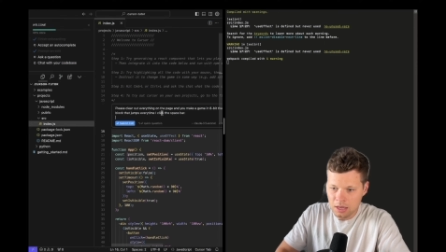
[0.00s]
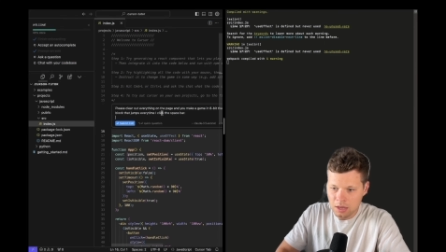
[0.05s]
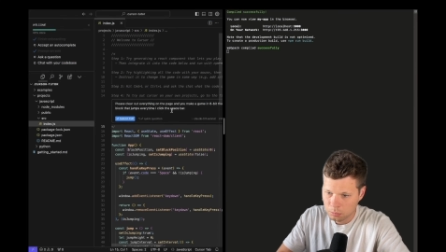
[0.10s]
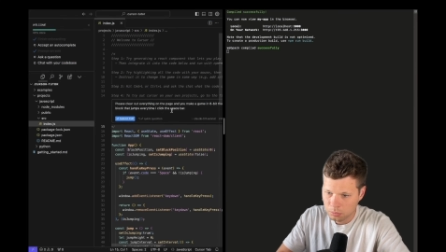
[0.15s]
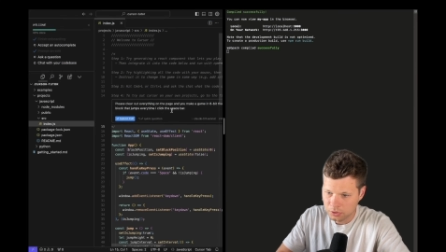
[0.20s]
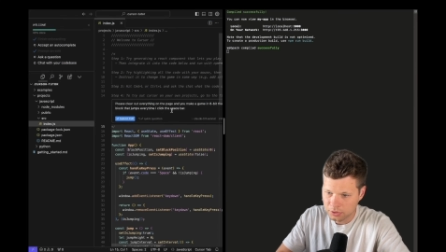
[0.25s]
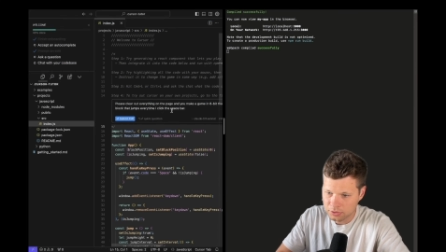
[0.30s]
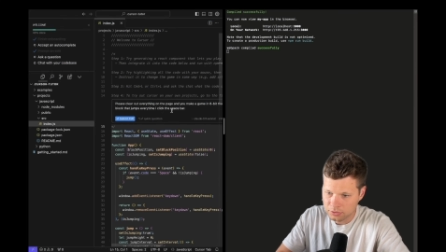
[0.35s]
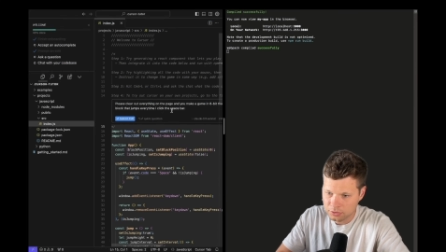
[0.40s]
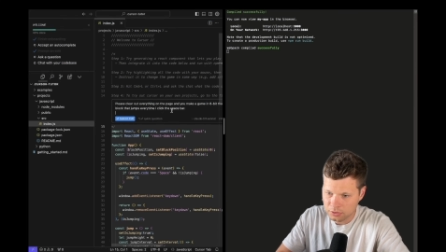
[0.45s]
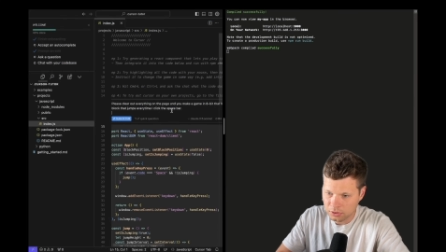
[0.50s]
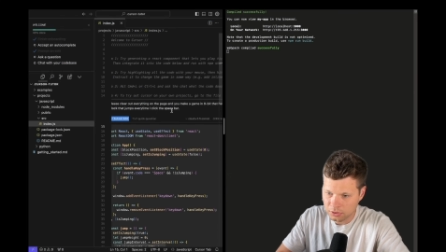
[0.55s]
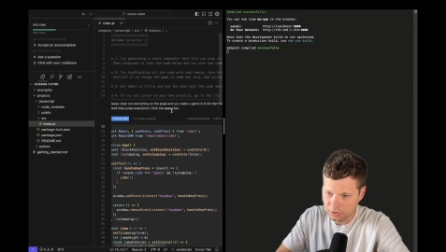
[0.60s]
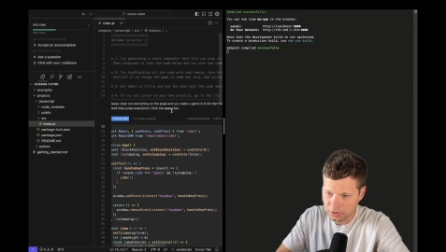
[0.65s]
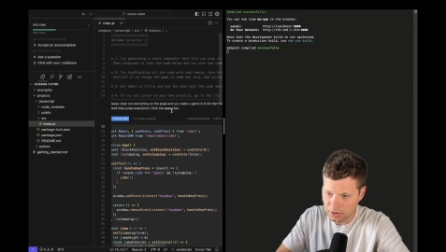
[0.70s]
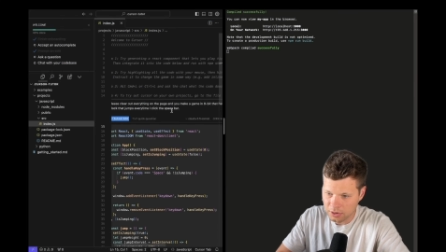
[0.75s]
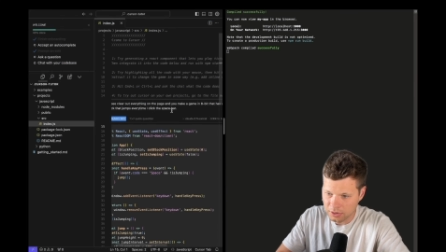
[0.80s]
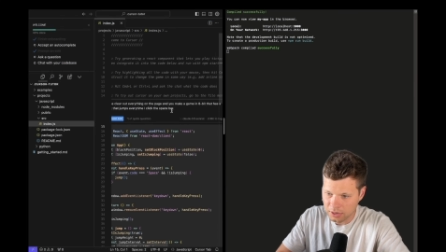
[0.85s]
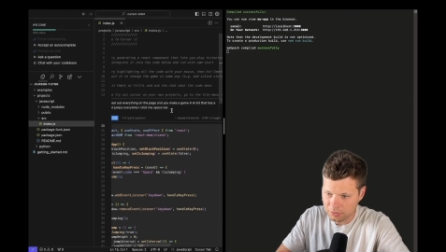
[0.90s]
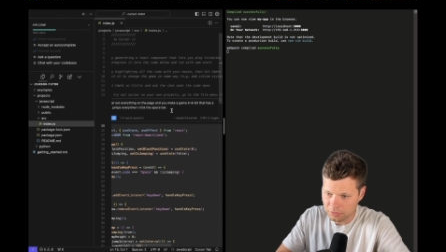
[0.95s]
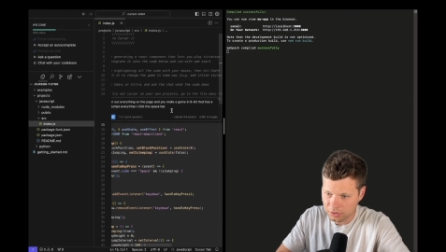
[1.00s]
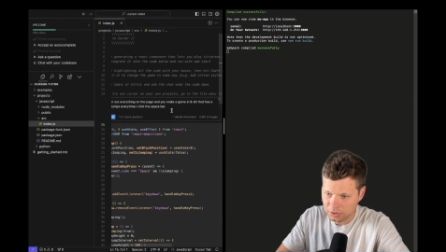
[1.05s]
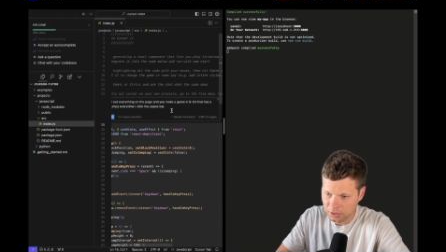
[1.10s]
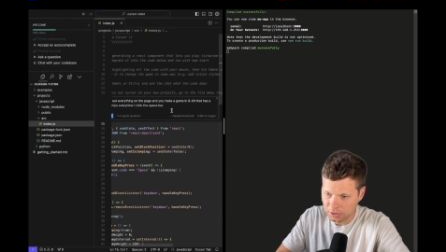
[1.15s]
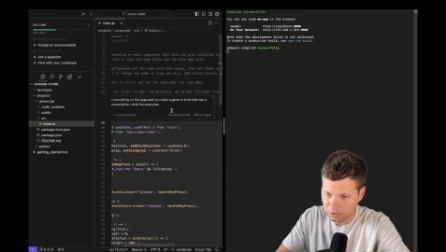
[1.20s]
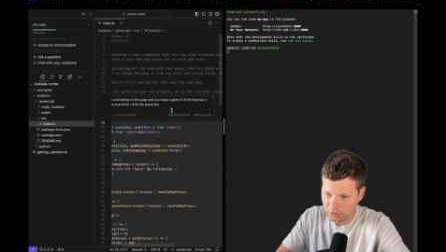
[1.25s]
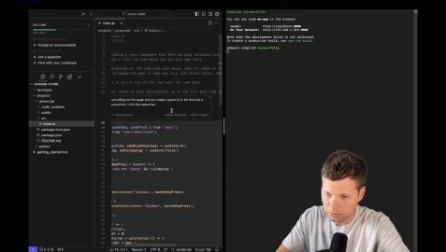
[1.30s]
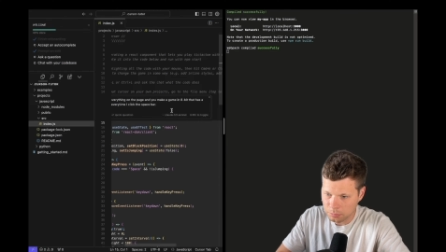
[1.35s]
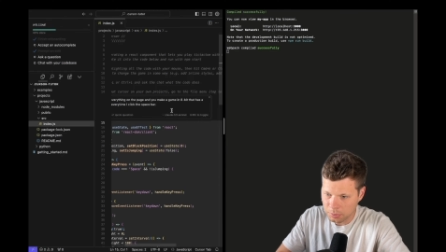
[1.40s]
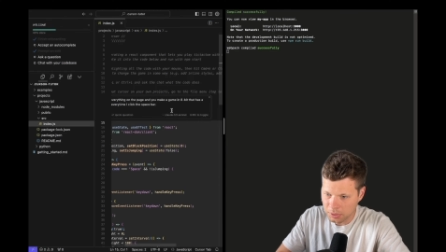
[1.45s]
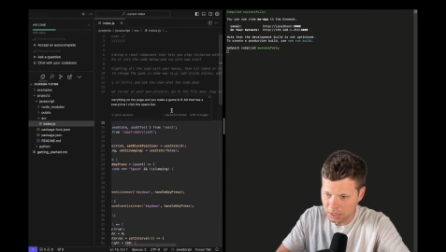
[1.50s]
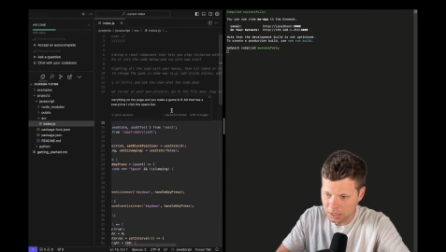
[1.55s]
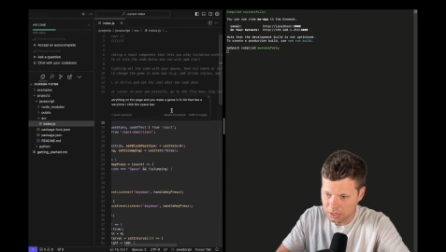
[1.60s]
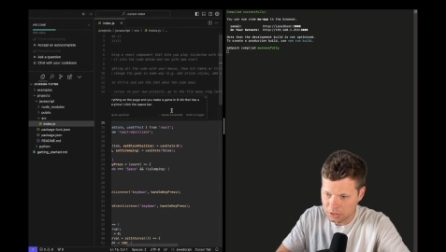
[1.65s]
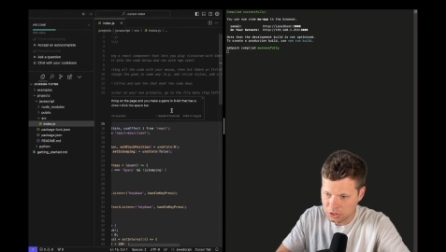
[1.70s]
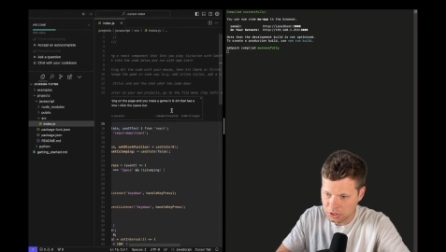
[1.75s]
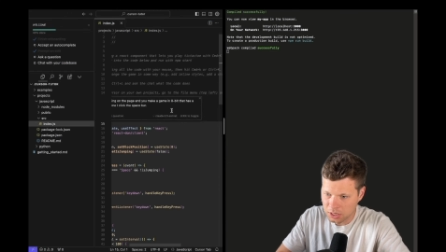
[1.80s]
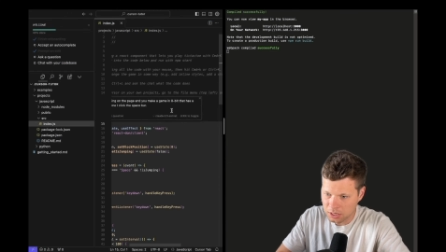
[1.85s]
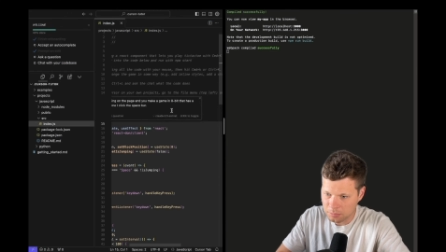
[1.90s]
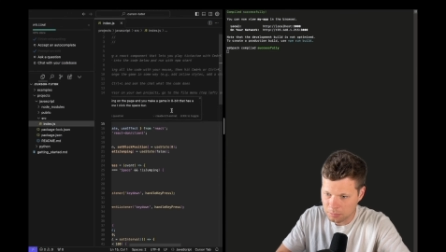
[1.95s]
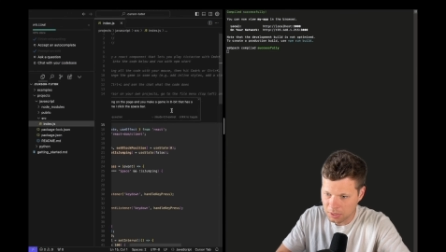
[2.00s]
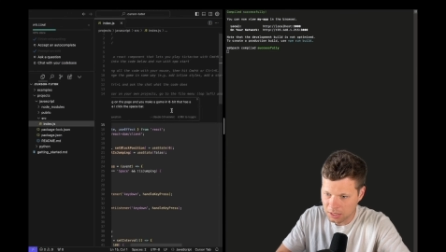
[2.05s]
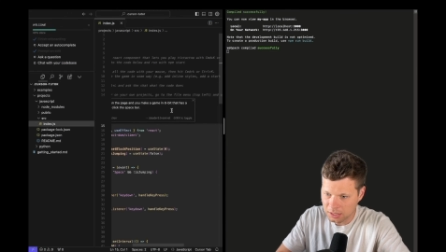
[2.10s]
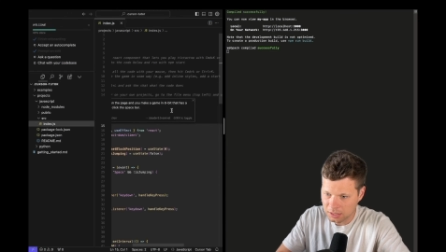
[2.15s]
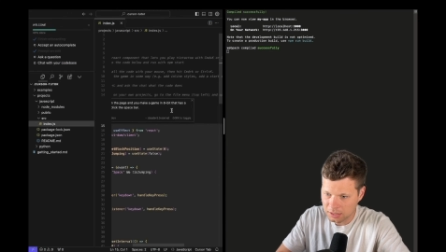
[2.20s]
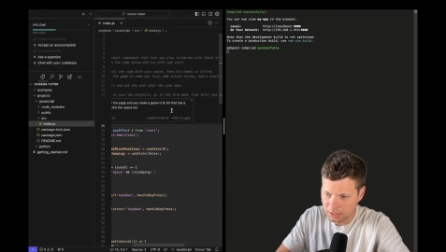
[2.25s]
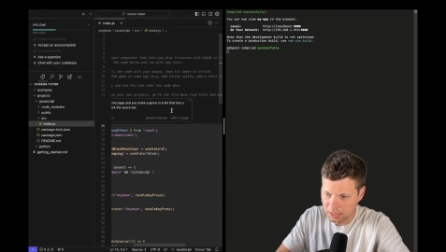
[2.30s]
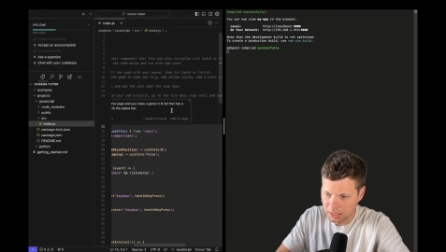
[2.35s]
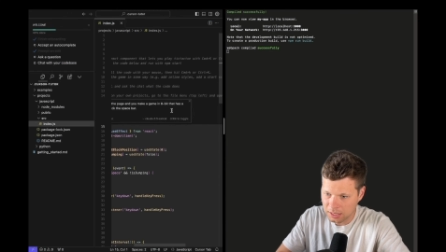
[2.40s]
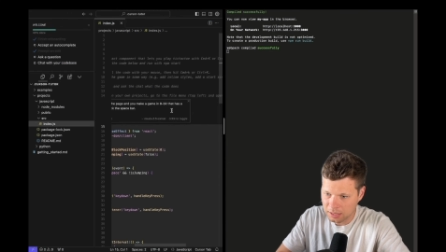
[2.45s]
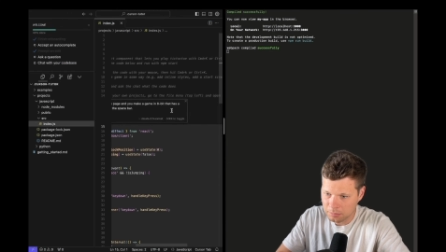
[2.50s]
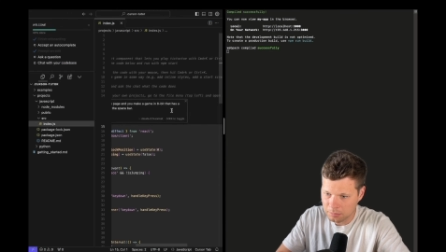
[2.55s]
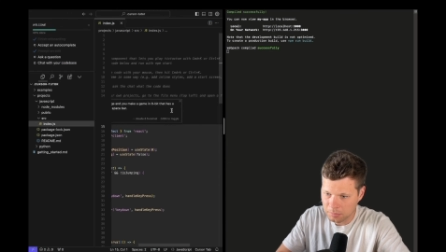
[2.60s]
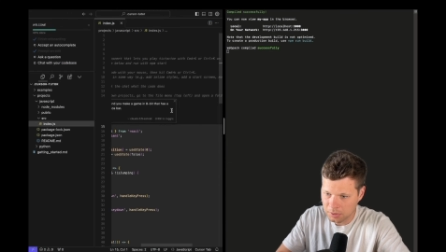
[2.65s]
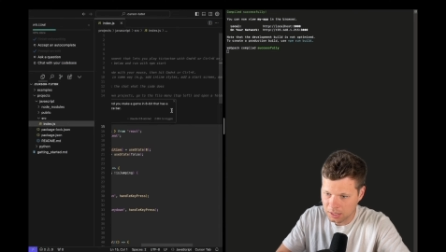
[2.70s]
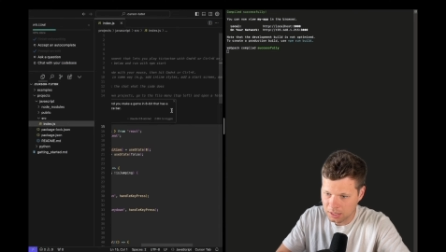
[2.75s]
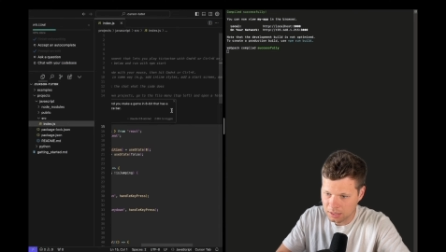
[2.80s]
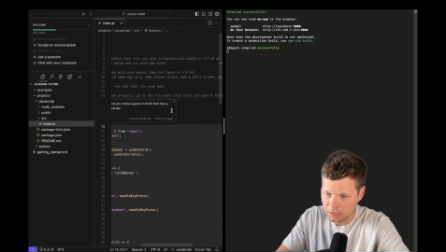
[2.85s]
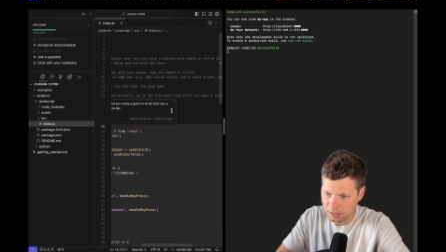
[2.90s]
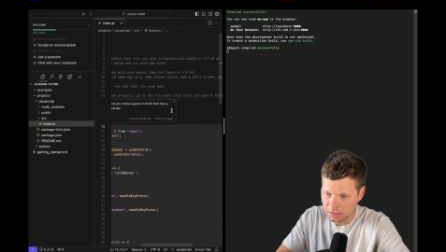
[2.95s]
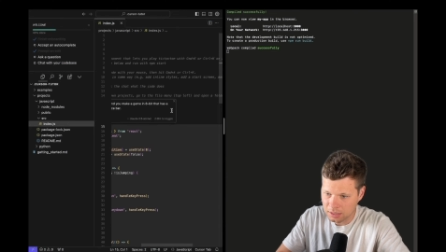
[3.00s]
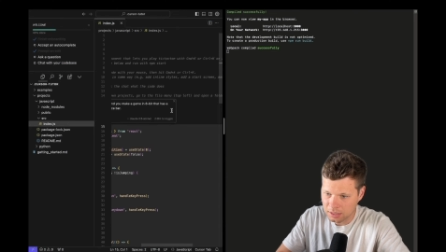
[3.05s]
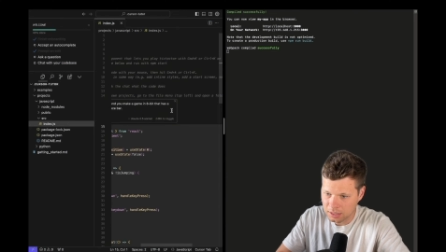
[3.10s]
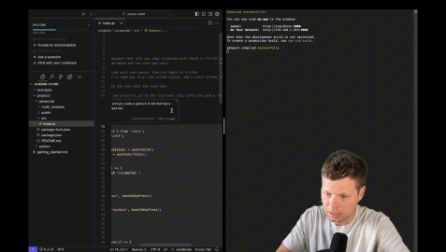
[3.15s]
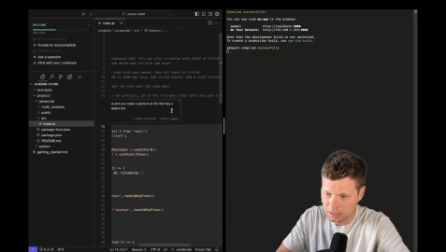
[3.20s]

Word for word: please clear out everything on the page and make a game in an